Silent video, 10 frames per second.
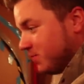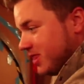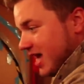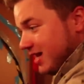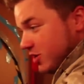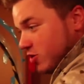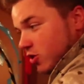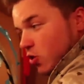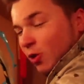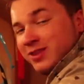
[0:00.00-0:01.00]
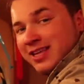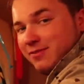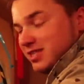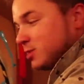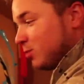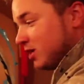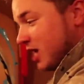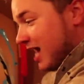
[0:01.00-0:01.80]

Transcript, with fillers: Then you're going to hold down this switch